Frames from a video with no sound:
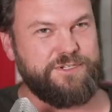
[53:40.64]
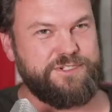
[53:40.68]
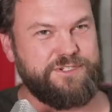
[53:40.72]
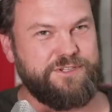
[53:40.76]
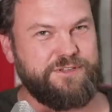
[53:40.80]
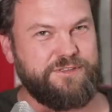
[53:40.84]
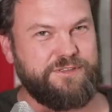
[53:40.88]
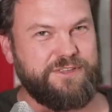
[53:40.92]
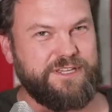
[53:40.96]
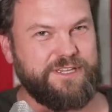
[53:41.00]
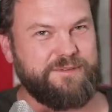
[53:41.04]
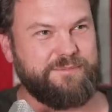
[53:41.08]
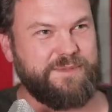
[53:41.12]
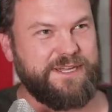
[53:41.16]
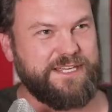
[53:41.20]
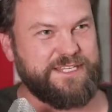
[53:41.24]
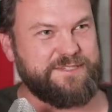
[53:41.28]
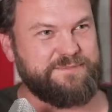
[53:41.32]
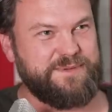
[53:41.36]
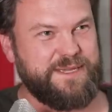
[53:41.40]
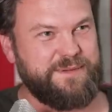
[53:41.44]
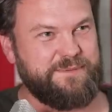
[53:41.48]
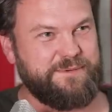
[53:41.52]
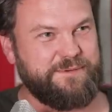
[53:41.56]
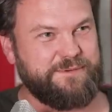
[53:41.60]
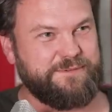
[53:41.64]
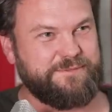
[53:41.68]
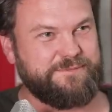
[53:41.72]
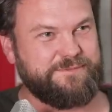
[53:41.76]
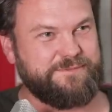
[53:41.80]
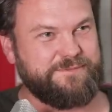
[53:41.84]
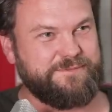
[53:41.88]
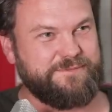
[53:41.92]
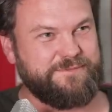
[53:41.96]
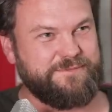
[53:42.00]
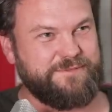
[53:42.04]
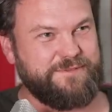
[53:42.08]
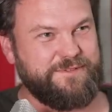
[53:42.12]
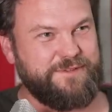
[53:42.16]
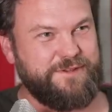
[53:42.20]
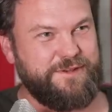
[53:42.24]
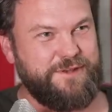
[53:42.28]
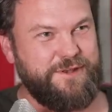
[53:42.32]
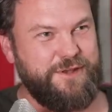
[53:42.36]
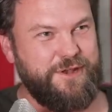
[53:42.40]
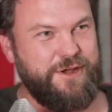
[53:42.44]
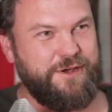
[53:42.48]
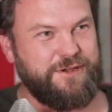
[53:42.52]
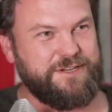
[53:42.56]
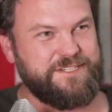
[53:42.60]
do you think makes people
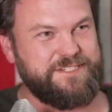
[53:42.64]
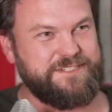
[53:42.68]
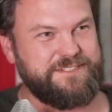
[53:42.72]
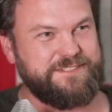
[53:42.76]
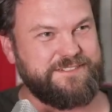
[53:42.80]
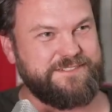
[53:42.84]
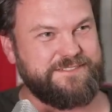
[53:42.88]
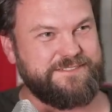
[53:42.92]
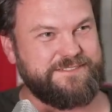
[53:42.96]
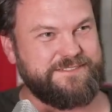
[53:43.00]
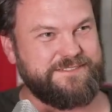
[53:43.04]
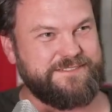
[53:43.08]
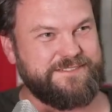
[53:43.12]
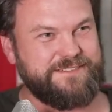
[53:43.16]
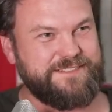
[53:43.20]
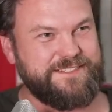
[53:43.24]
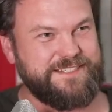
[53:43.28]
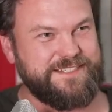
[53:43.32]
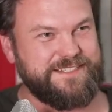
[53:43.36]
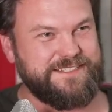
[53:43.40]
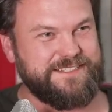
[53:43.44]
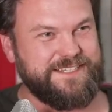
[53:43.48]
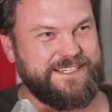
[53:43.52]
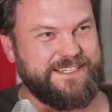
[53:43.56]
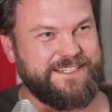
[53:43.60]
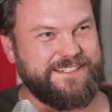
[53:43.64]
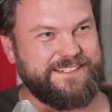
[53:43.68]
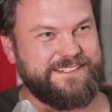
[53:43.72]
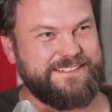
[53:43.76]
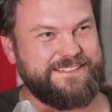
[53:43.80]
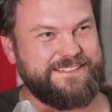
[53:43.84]
not succeed?